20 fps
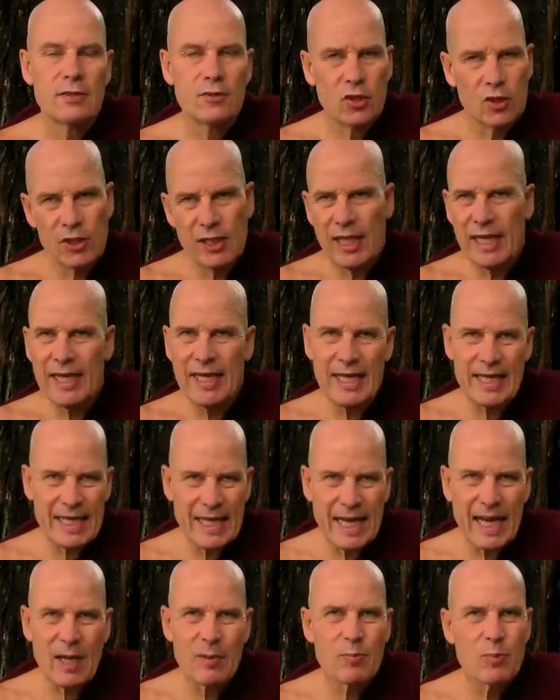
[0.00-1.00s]
Just like a
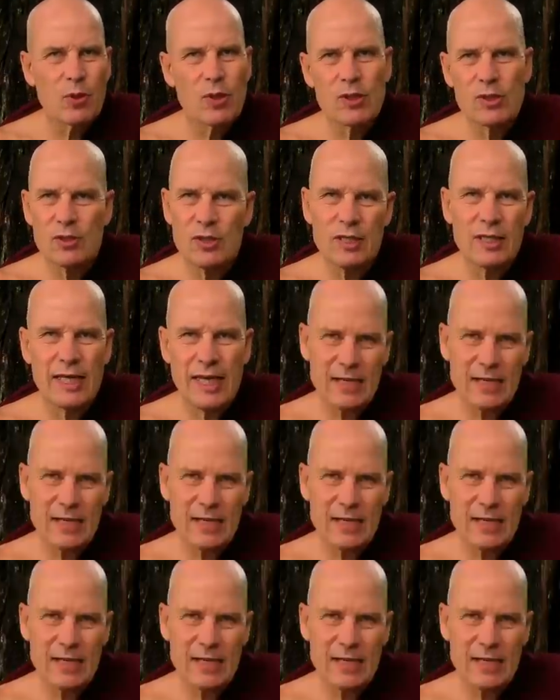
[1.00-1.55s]
car burns on